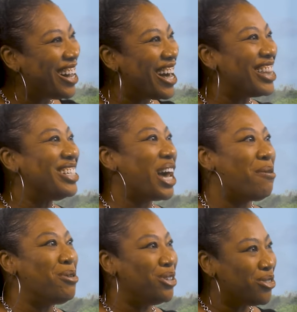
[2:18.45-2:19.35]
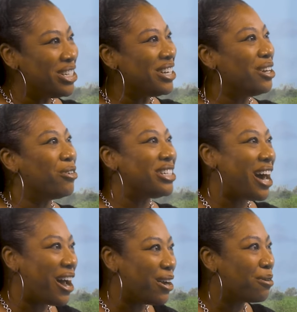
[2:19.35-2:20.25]
at the time, who's recently
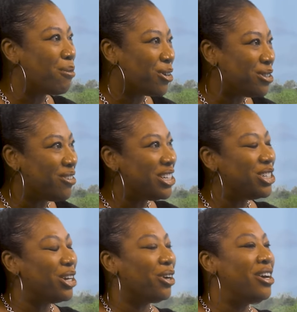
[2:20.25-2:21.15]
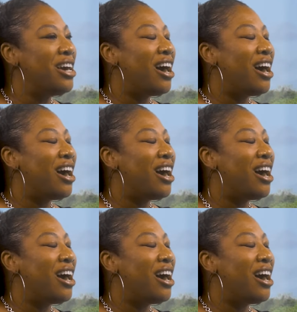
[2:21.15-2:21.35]
retired, March of this year,